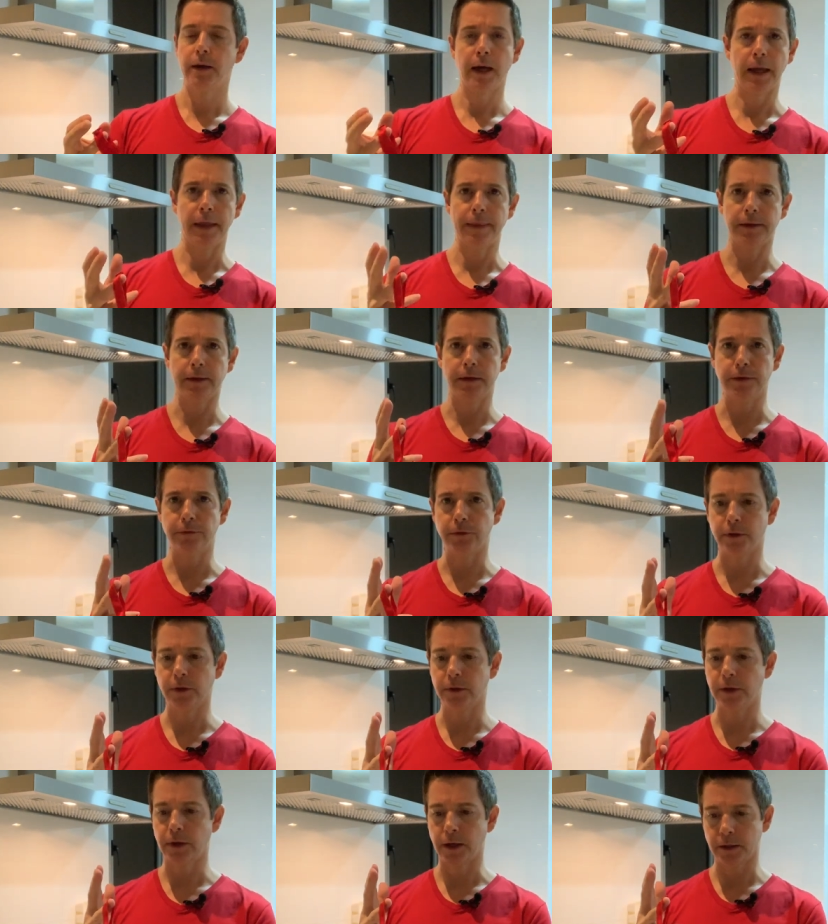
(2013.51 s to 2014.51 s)
I think
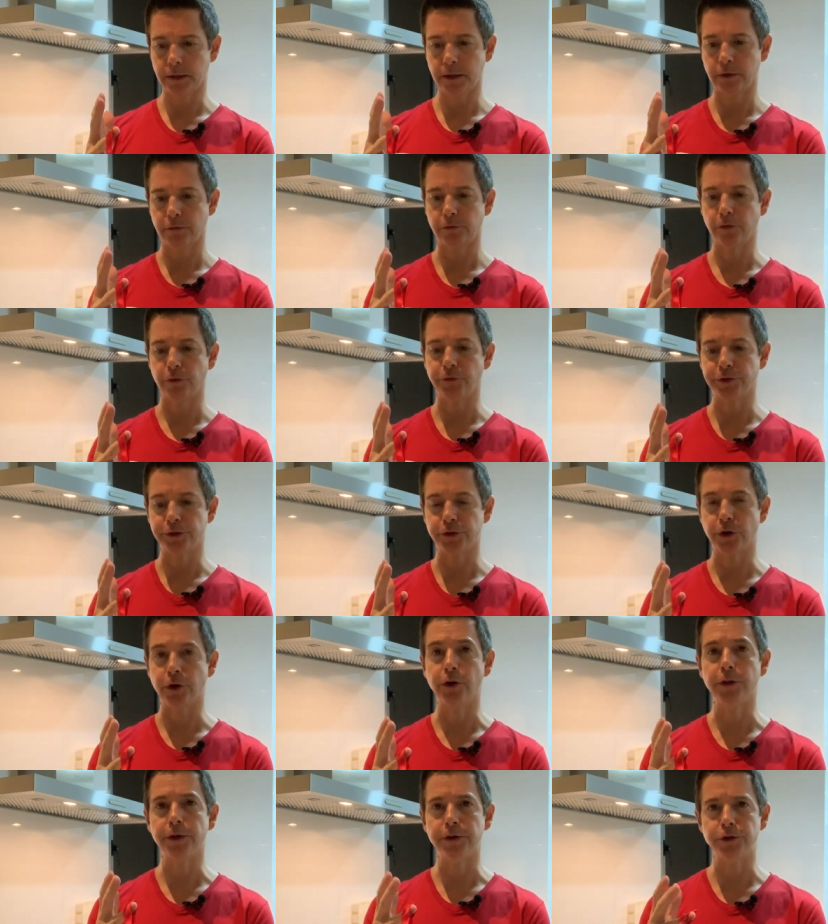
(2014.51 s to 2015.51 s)
even uh, yeah for
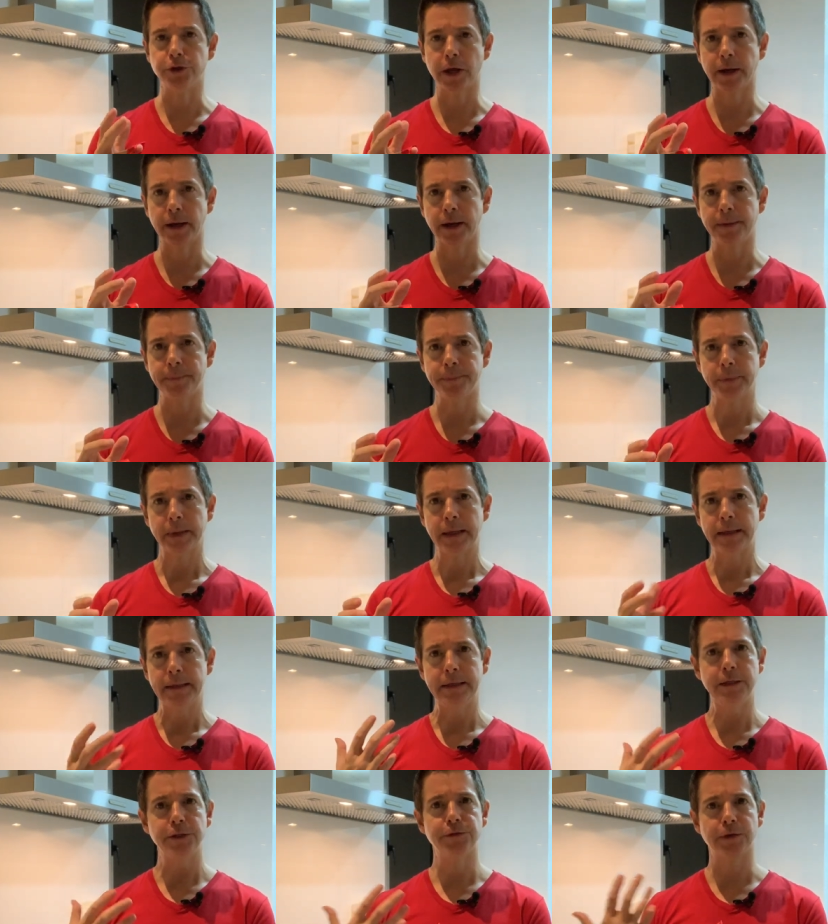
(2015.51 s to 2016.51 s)
Return of the Jedi.
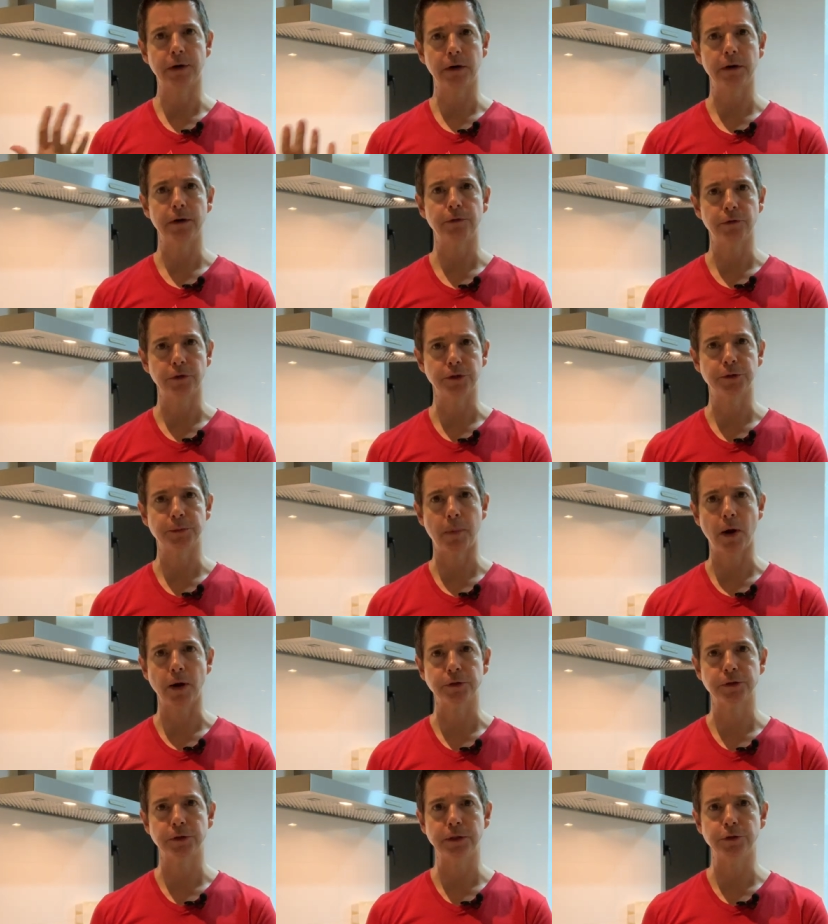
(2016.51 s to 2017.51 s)
He's very
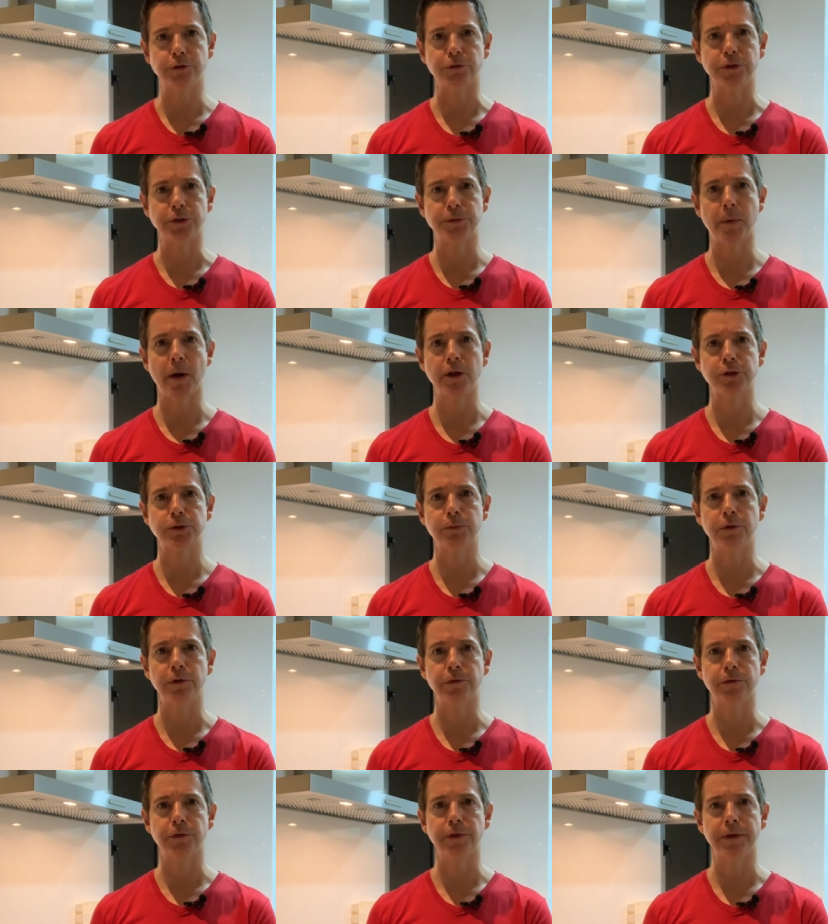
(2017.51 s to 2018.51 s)
responsible. He's
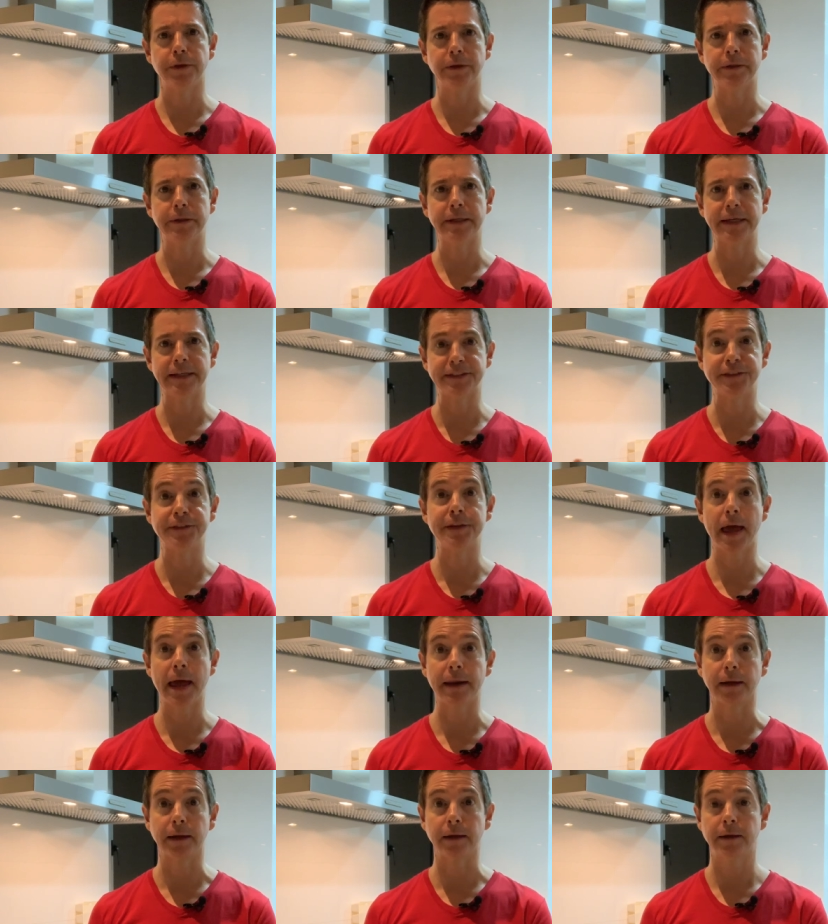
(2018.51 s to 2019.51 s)
responsible for the
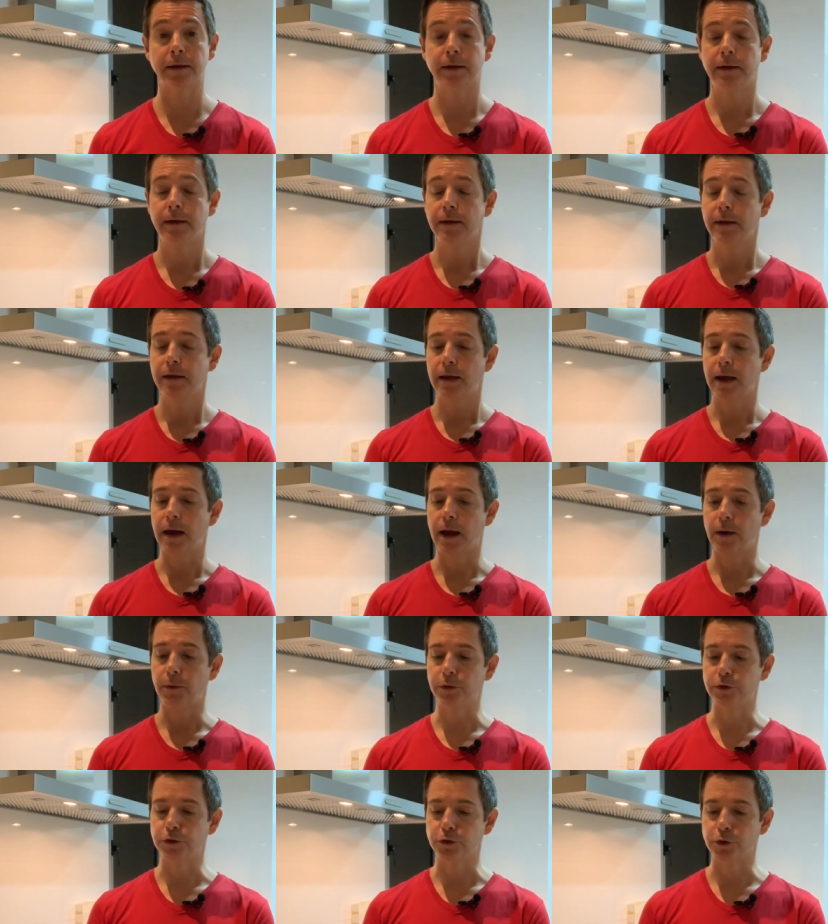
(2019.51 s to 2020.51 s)
aesthetic, uh,
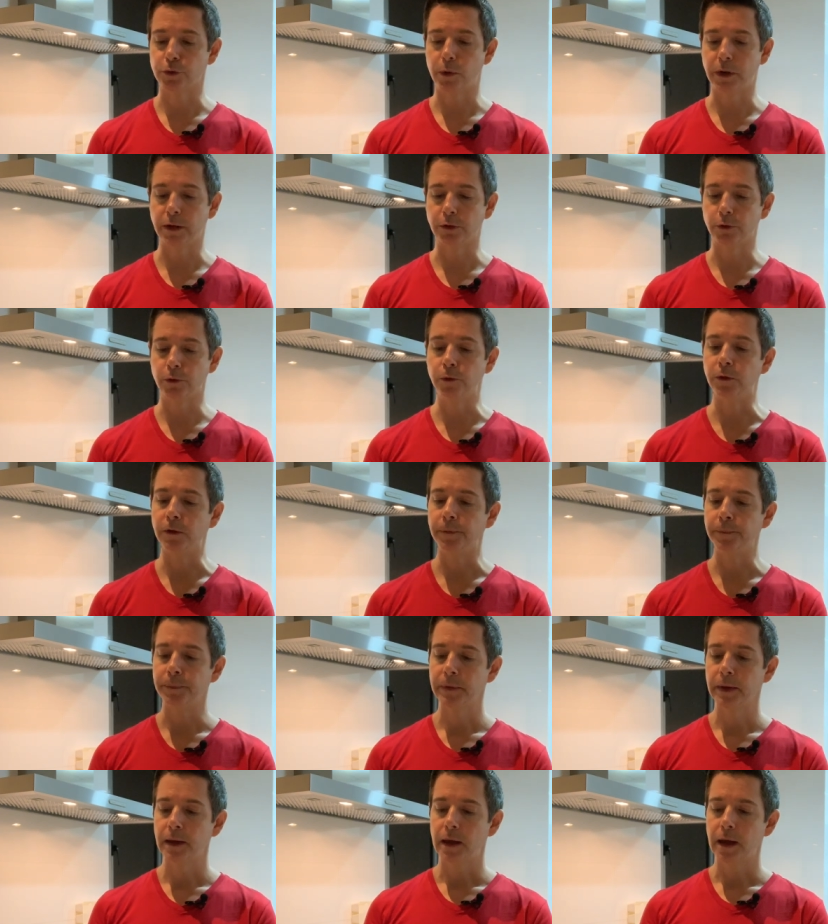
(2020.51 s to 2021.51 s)
which is quite cool.
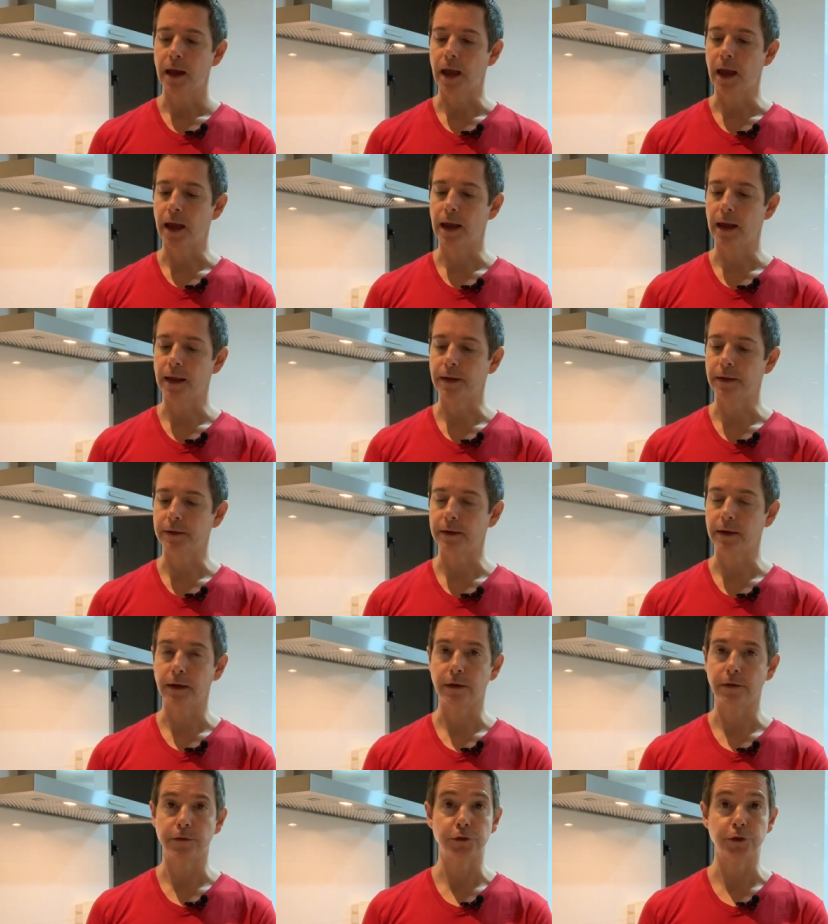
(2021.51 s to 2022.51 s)
And
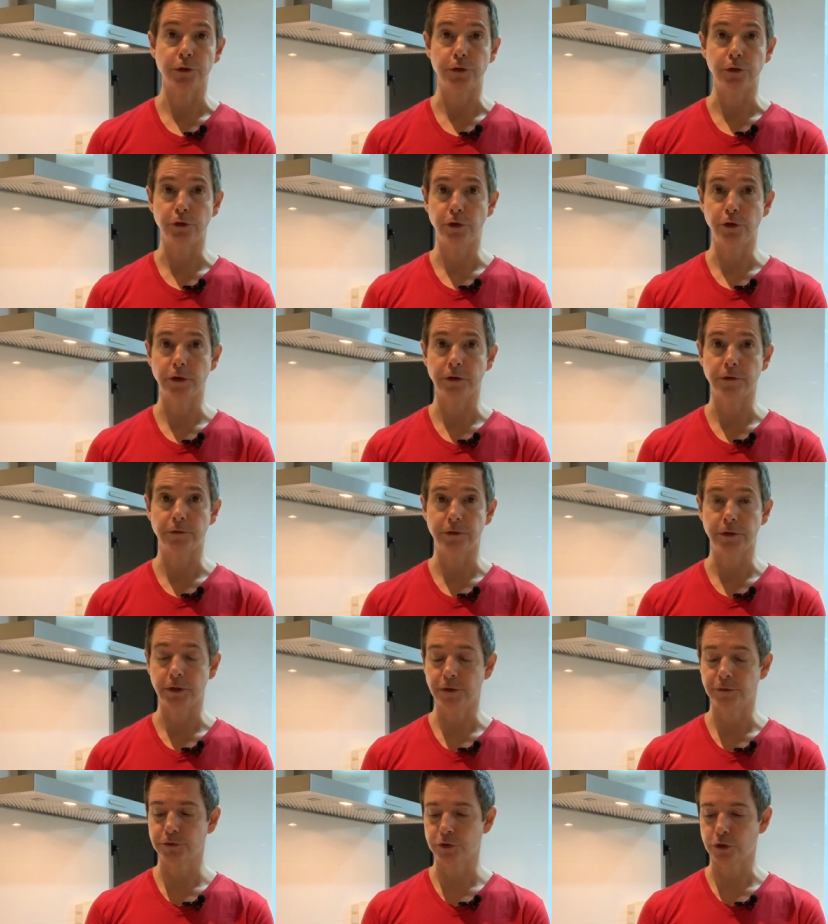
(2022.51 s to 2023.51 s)
uh, so the look and
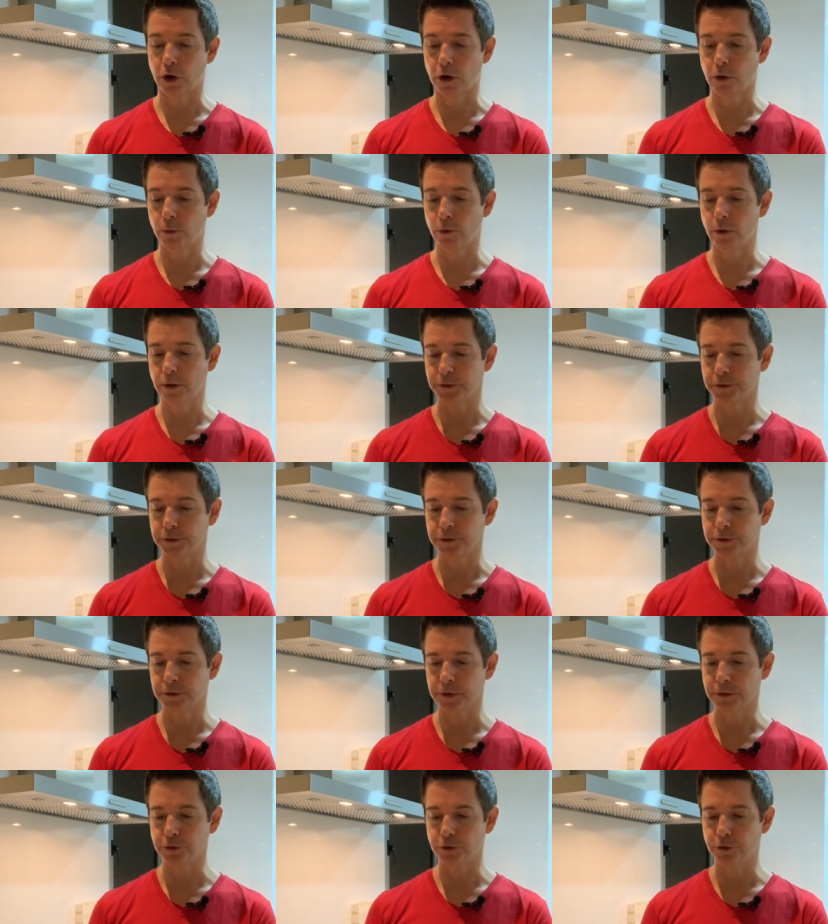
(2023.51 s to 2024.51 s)
feel of Star Wars is,
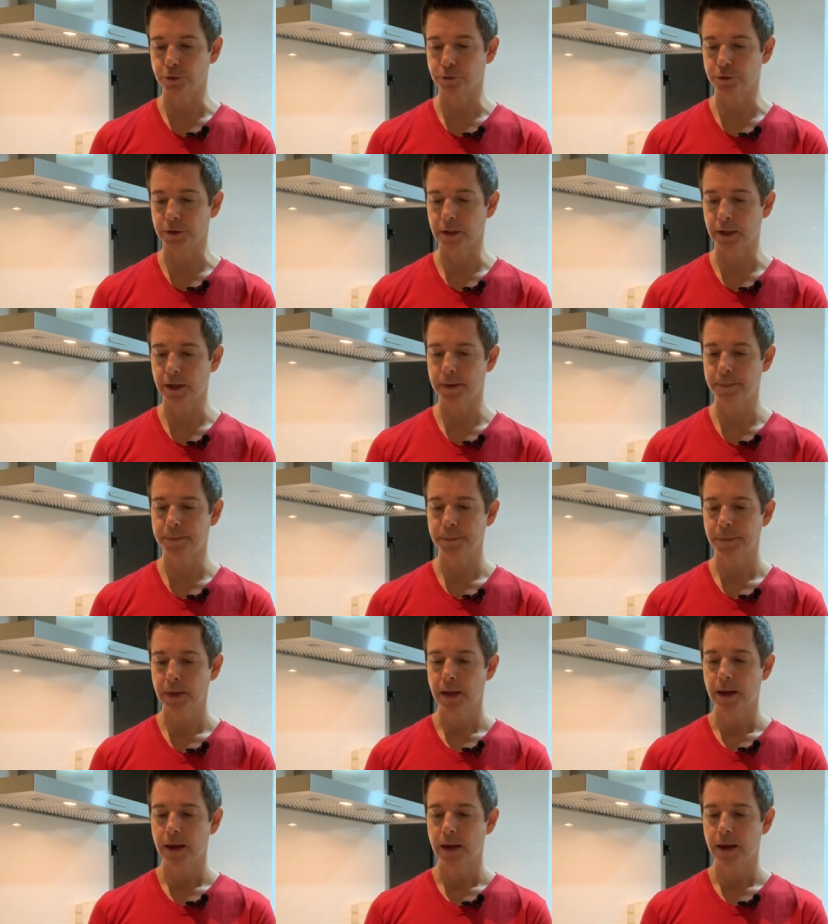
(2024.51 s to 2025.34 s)
is due to him.